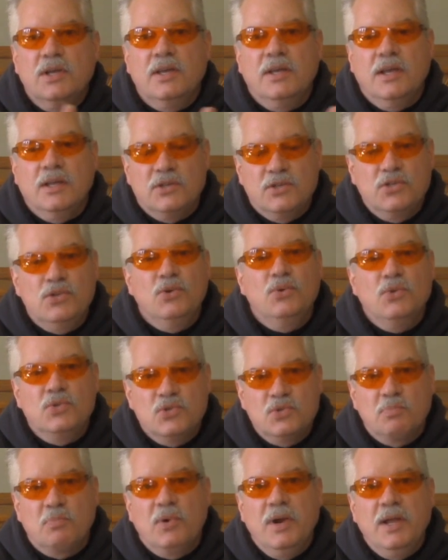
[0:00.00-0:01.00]
get two
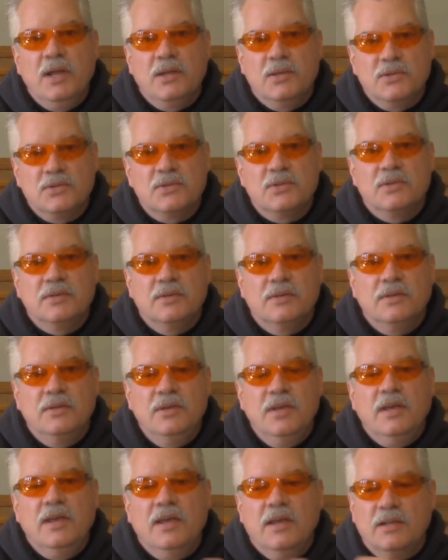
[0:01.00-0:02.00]
springs,
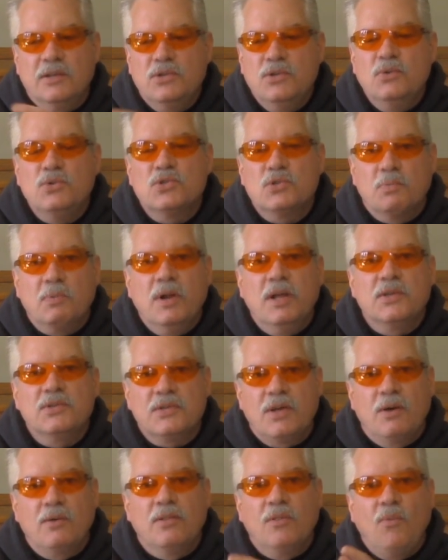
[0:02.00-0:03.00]
you could get two
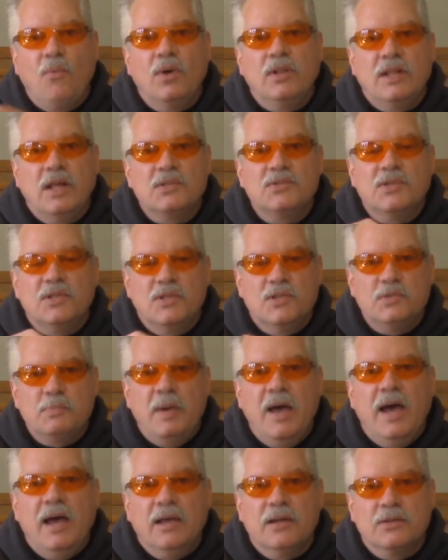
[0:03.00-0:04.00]
springs out of the one that's in this
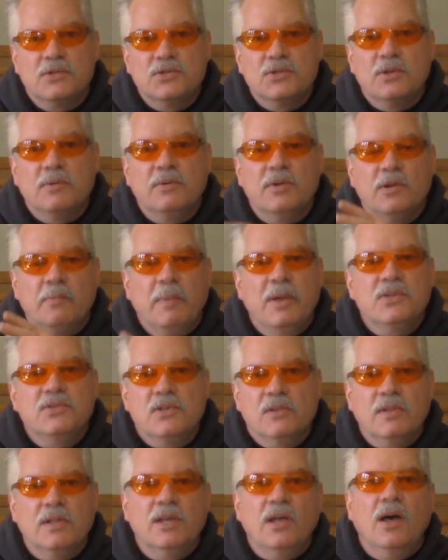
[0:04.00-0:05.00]
package. You're
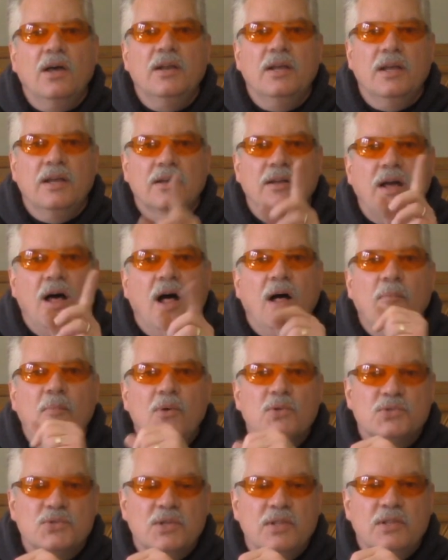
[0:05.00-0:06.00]
basically cutting it
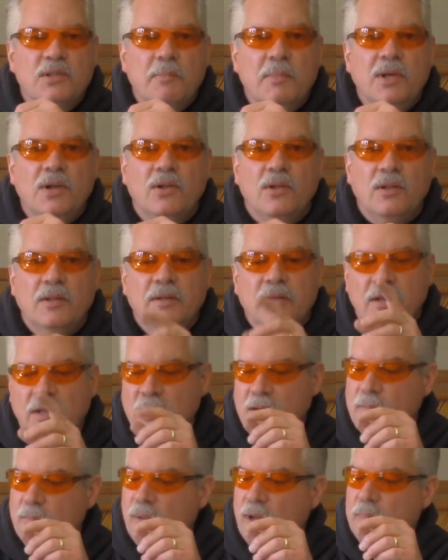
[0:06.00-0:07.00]
almost in the middle,
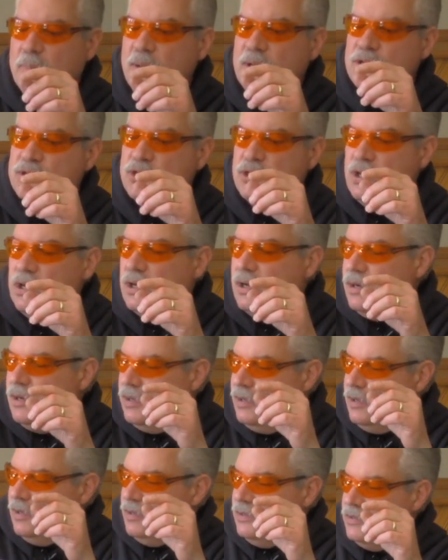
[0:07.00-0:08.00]
but be
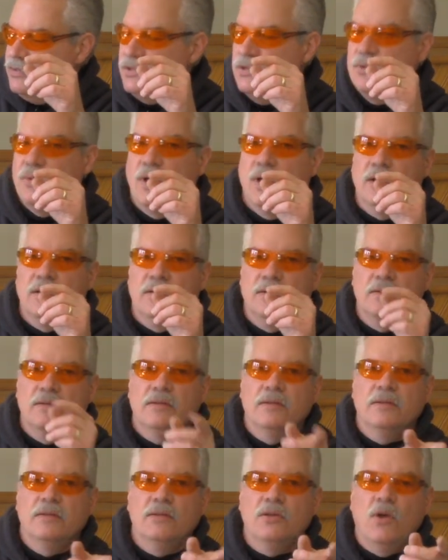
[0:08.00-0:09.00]
sure to uh,
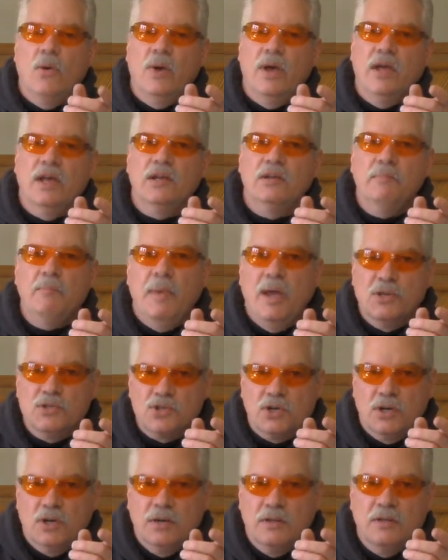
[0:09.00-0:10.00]
go ahead and
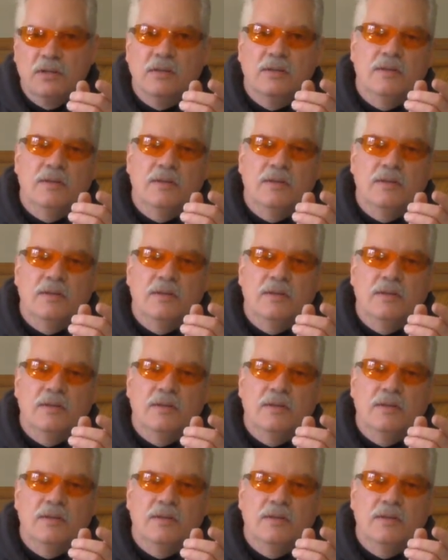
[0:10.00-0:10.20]
measure